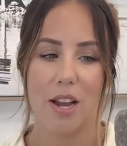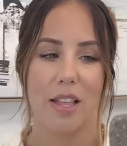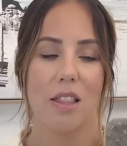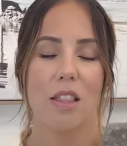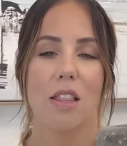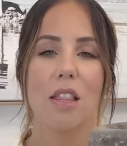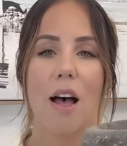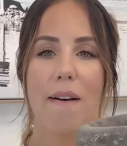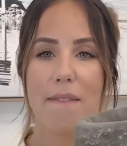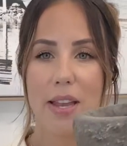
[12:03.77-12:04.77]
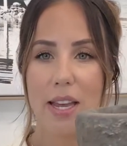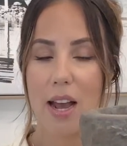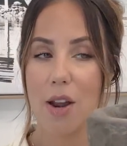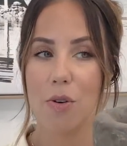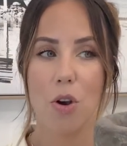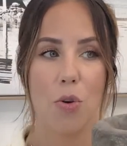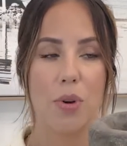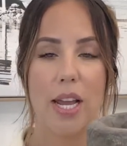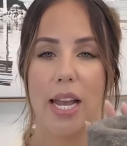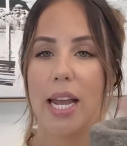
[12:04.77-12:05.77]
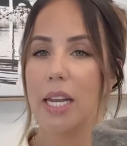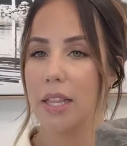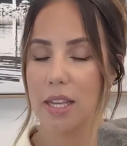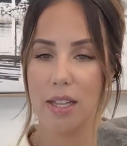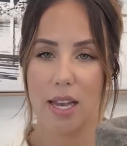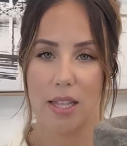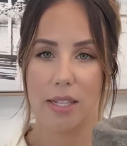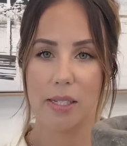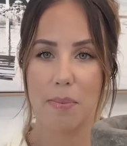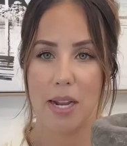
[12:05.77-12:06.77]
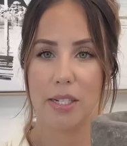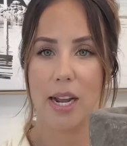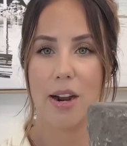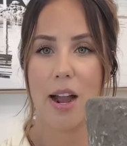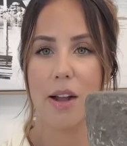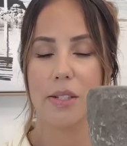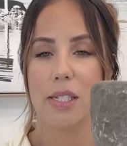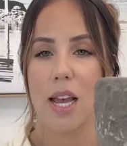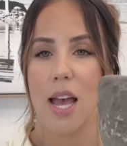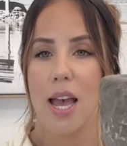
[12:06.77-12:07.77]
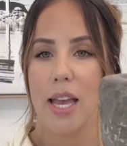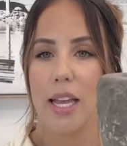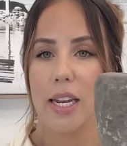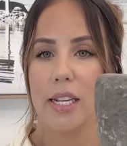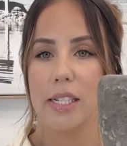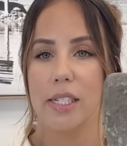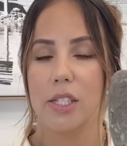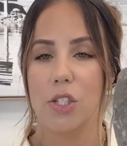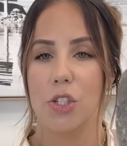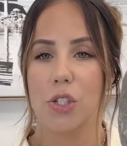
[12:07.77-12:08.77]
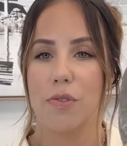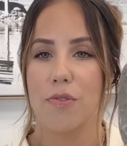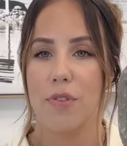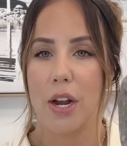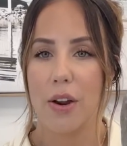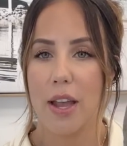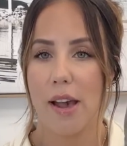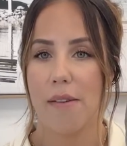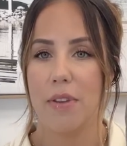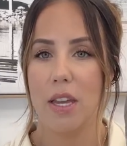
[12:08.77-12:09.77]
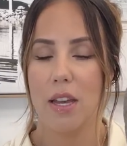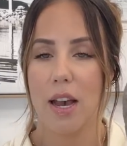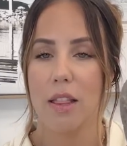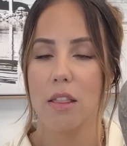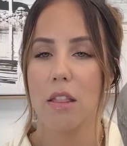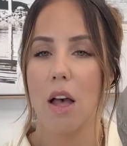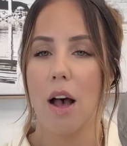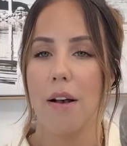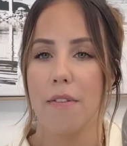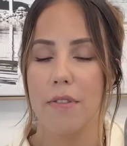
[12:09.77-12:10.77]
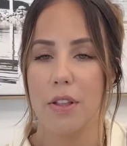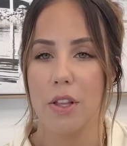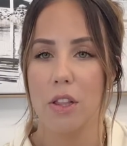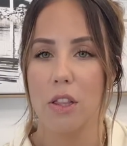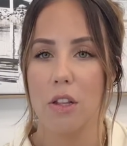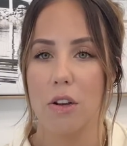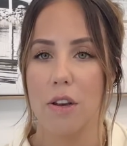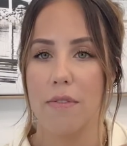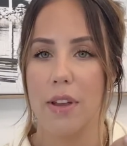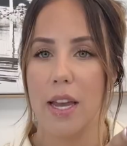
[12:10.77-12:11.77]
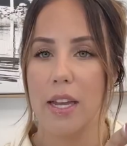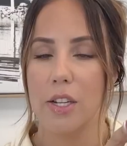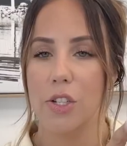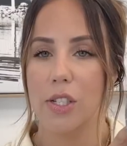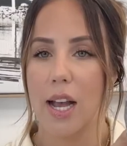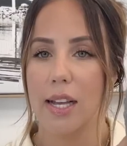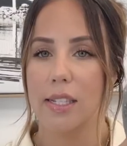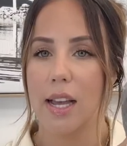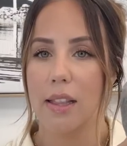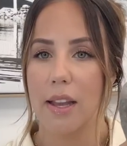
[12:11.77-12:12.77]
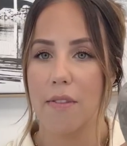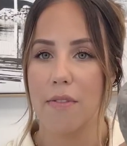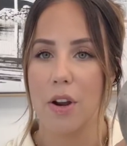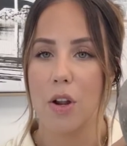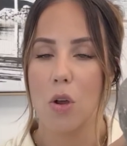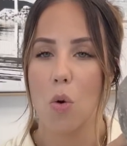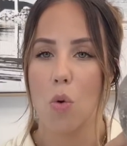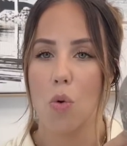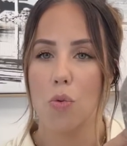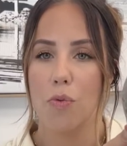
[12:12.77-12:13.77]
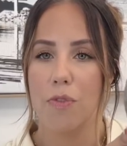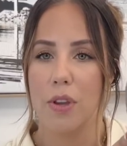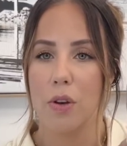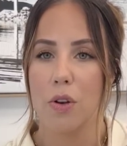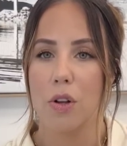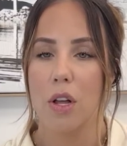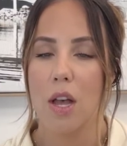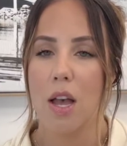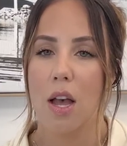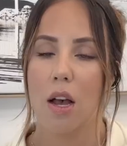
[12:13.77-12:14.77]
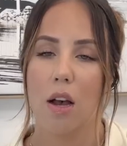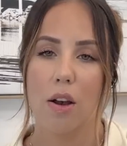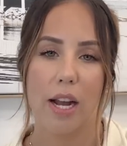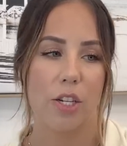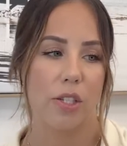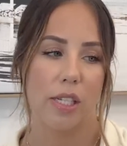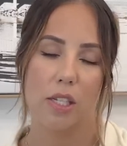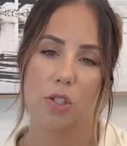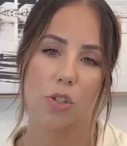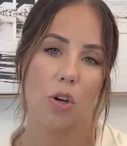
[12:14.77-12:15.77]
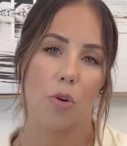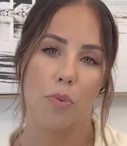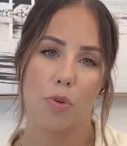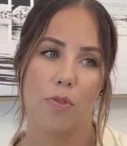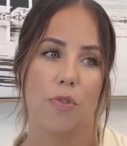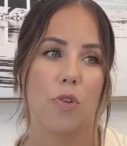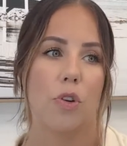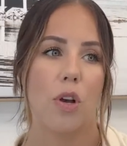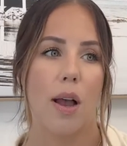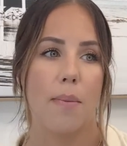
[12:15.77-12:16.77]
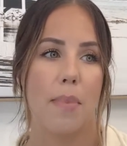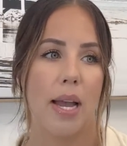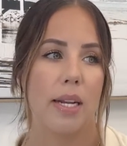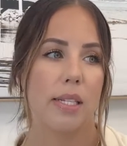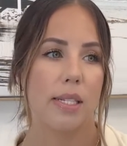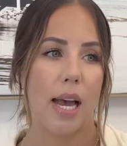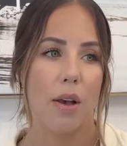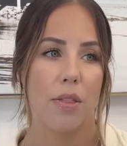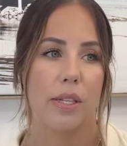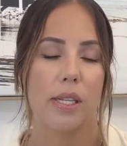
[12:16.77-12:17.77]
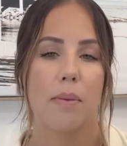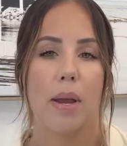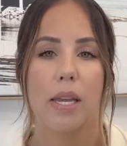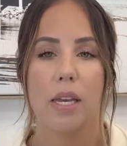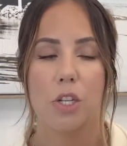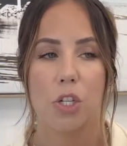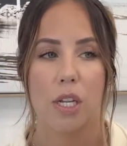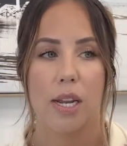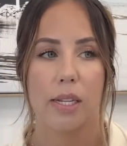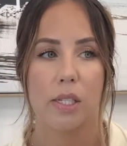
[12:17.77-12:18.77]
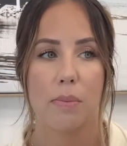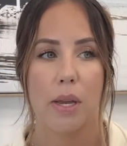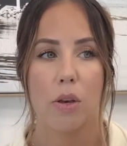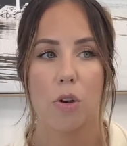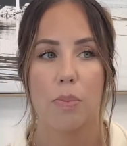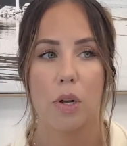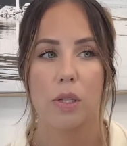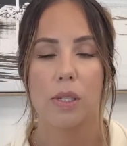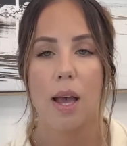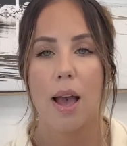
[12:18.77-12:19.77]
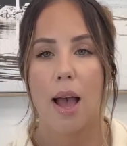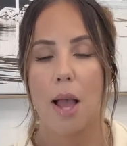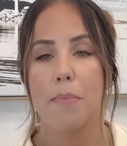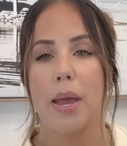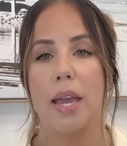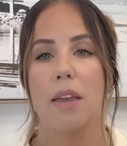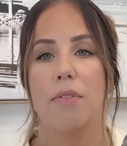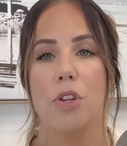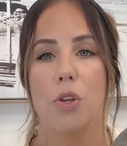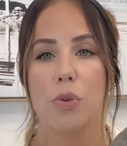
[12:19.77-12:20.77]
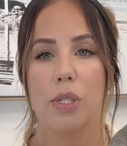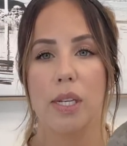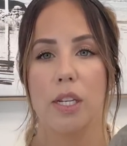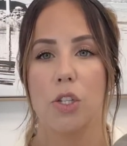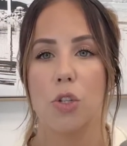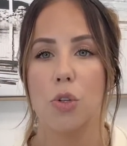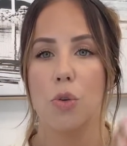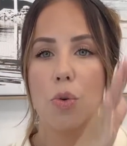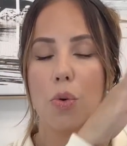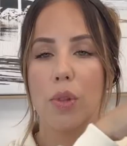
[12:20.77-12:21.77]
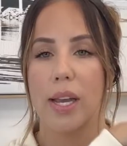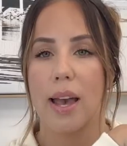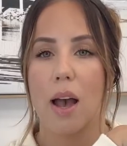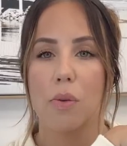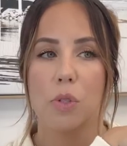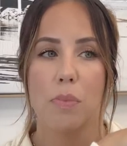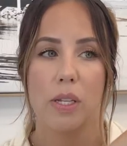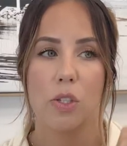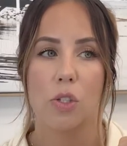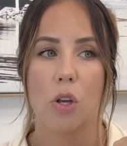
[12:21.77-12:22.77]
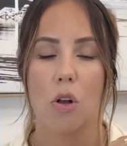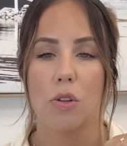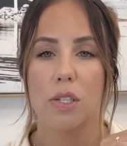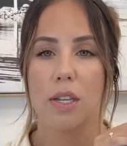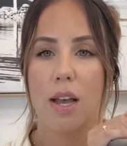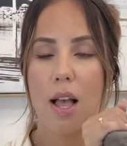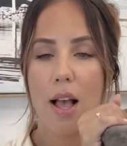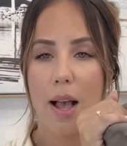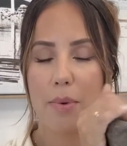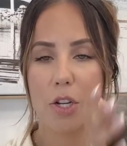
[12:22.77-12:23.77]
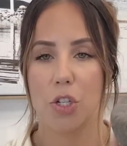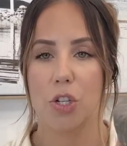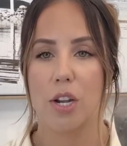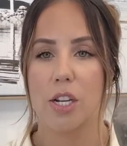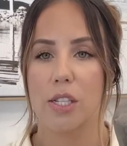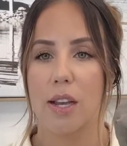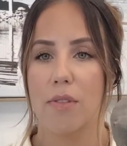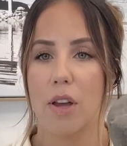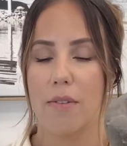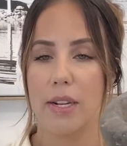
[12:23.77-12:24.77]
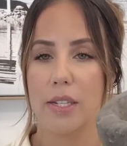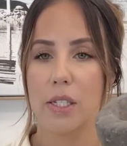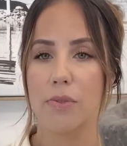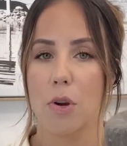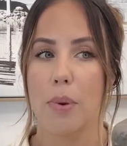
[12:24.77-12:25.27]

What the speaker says: I love it. I don't own anything like this in my entire house. It is just very heavy. I love the look of it. It just has that like very old feel. Oh, I just think it's so beautiful. I might style this in my kitchen next to my cookbooks. I may even use it to like house my salt. I'm not sure. I just have a lot of ideas for it.